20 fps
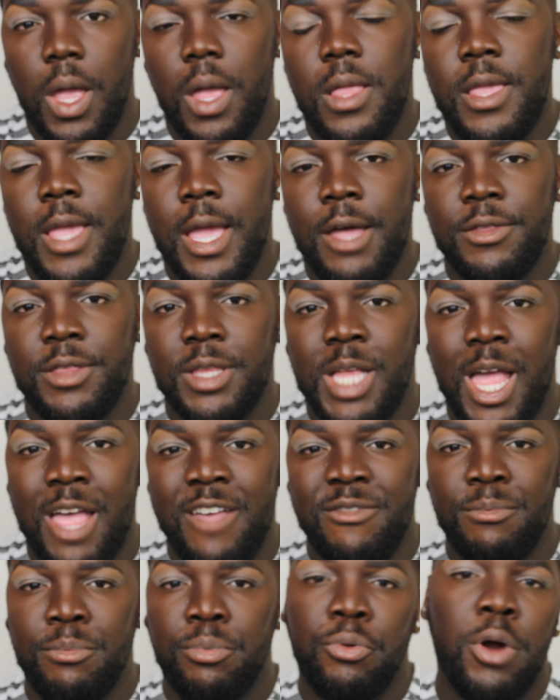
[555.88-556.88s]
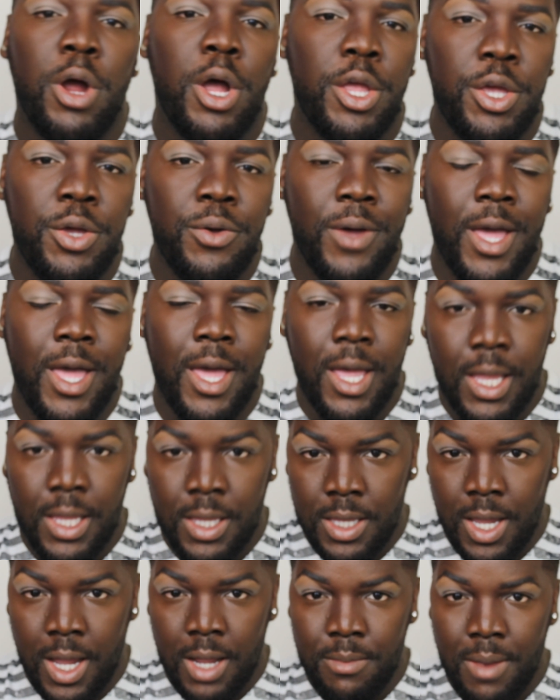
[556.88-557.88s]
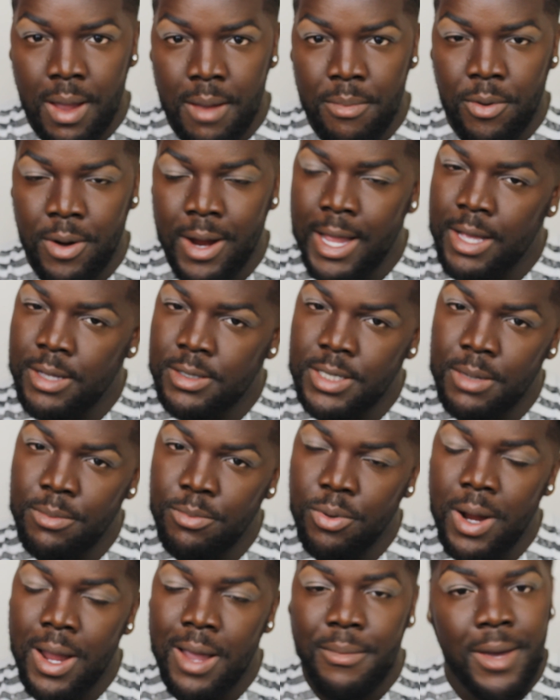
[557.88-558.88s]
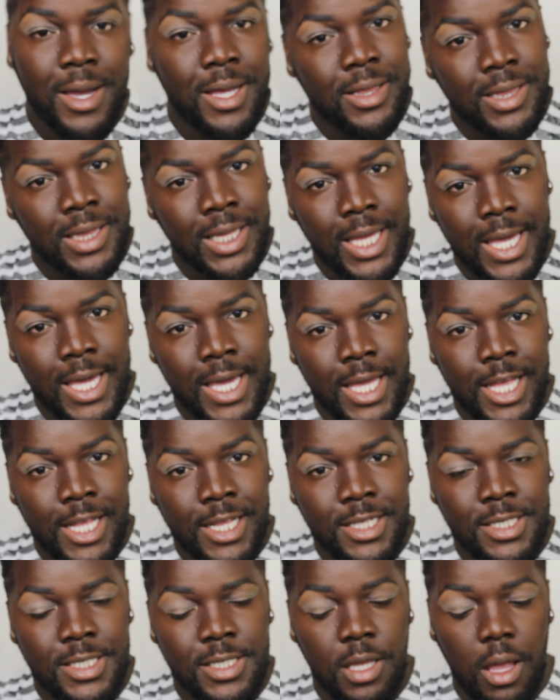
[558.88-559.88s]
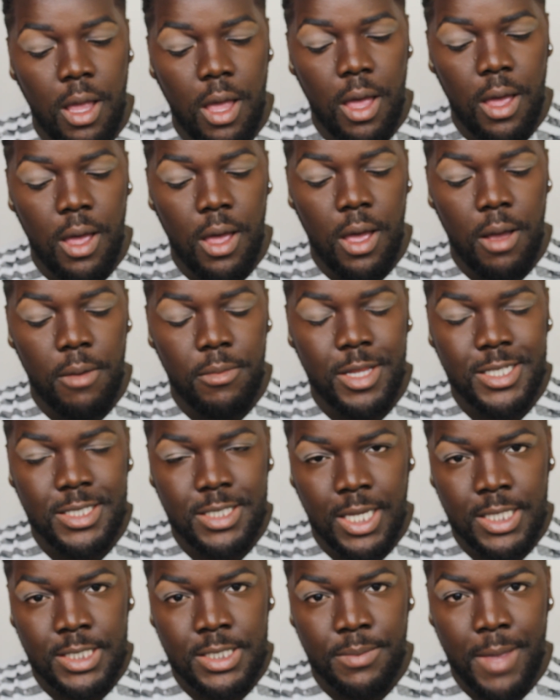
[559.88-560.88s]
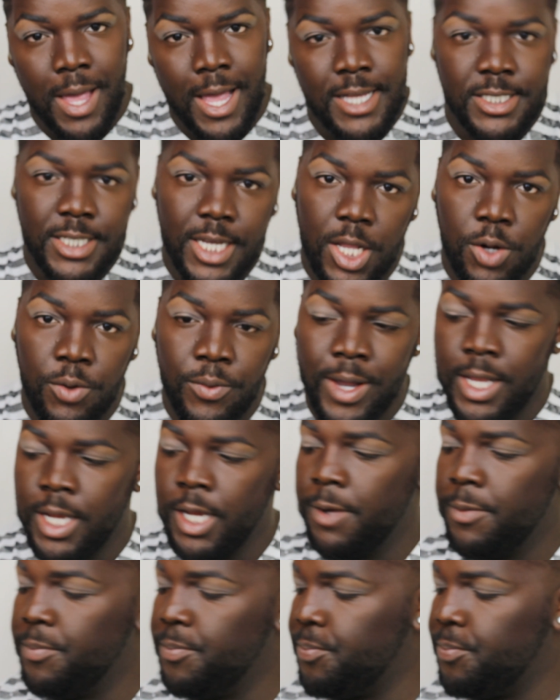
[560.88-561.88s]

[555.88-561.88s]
Now that I've brought you in, done my brows, and primed my lids, let's get some eyeshadow ready.